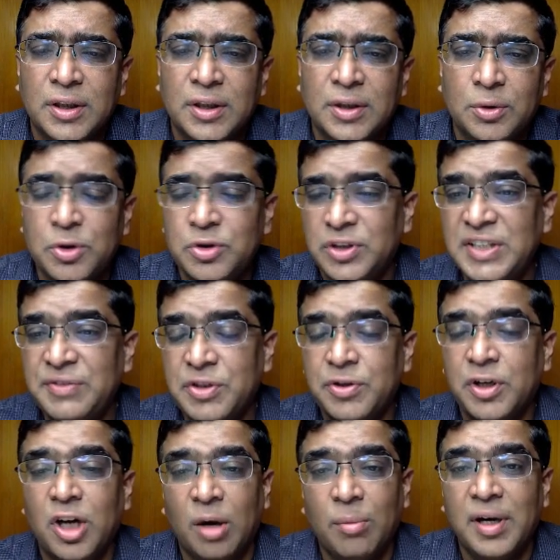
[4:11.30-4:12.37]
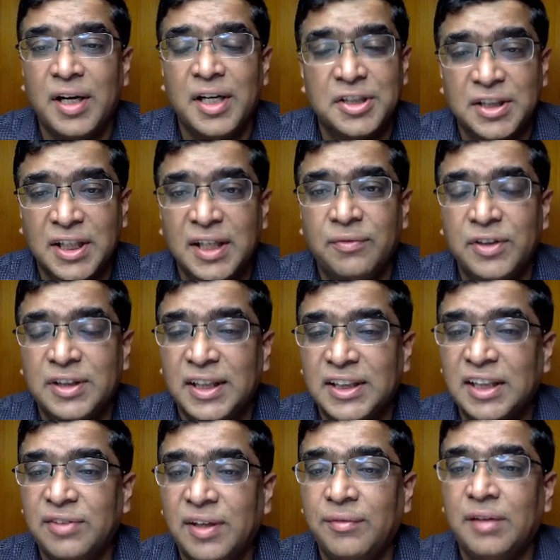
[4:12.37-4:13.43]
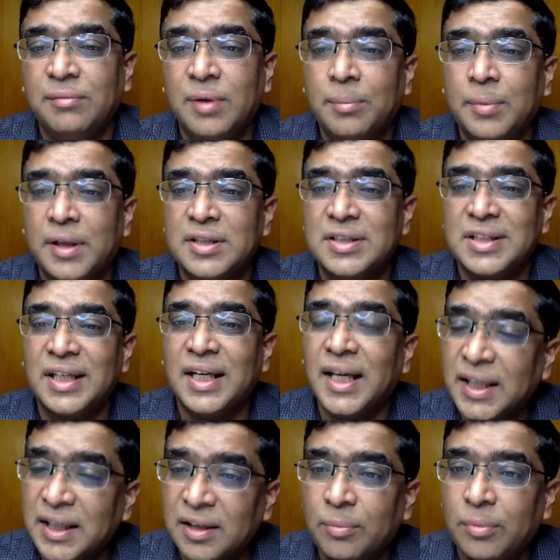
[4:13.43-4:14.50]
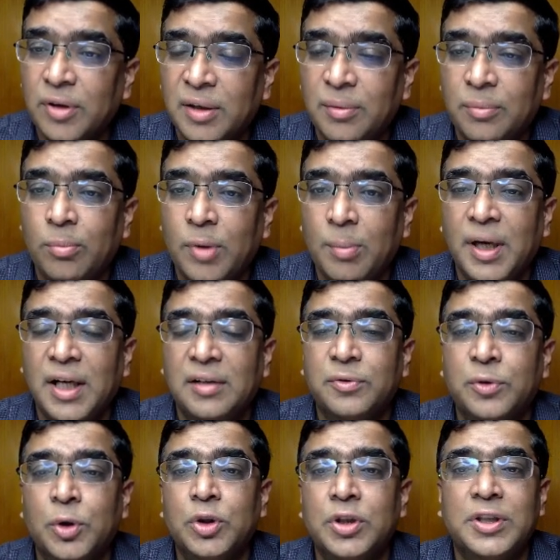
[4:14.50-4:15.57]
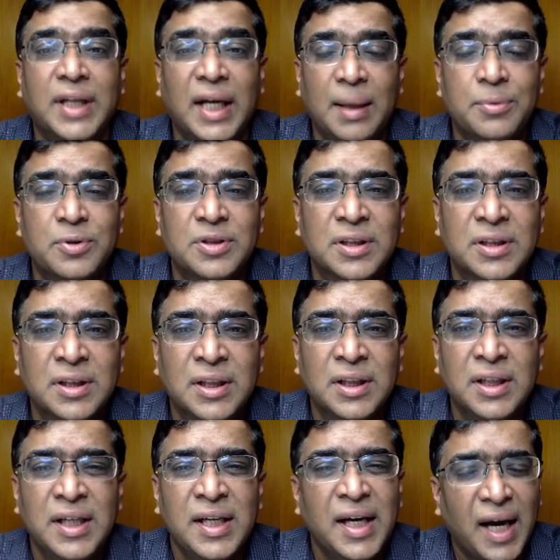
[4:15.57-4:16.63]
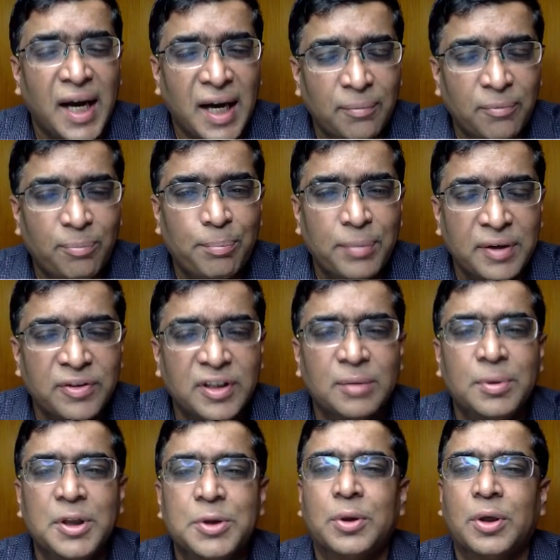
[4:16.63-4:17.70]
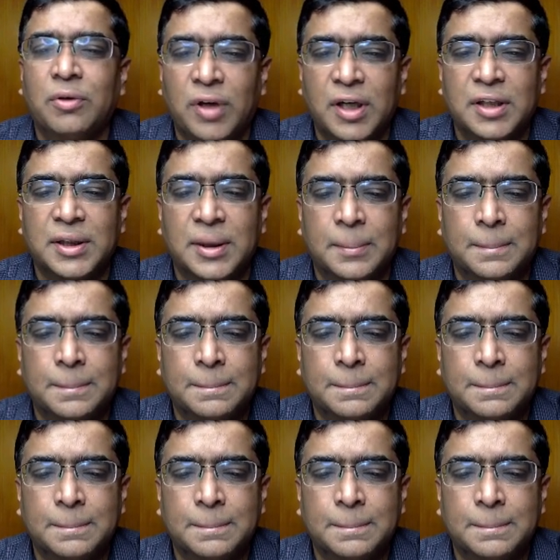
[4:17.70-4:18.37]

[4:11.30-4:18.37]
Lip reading: Those things which you commonly share with other family members, like a mobile phone, tabs, are preferable to avoid them.